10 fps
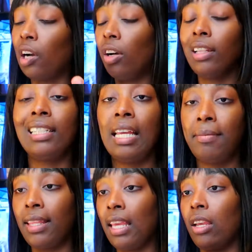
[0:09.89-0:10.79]
all the
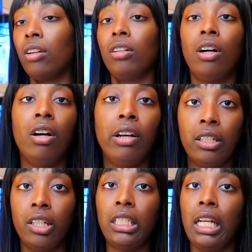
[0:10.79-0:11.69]
same thing, all
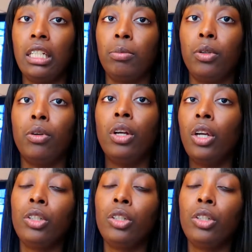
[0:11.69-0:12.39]
interchangeable.